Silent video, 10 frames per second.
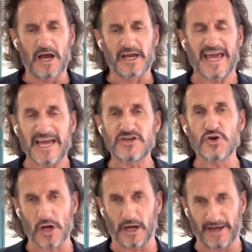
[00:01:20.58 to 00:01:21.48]
can you
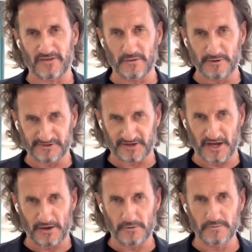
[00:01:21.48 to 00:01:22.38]
collect them at
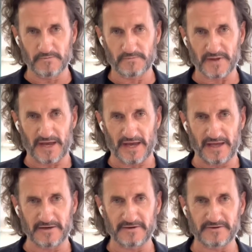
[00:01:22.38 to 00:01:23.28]
scale?
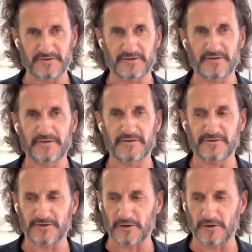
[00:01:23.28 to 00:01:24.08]
And so